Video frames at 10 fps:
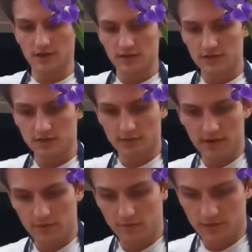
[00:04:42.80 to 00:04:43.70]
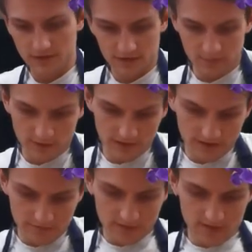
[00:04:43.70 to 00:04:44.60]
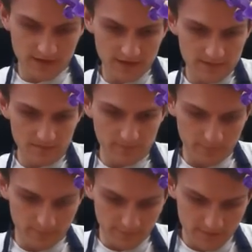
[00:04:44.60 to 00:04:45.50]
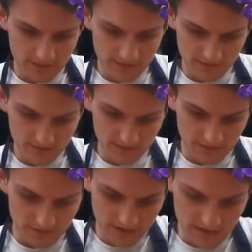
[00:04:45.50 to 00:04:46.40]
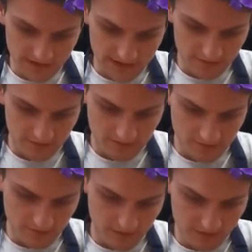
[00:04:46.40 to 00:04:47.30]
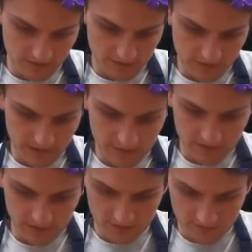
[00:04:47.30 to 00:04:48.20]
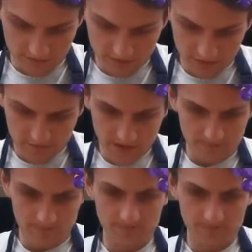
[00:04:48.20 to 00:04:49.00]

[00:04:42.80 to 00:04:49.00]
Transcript: which is quite a widespread thing. For this, we're going to cut it down some because it's quite a bit too much of it.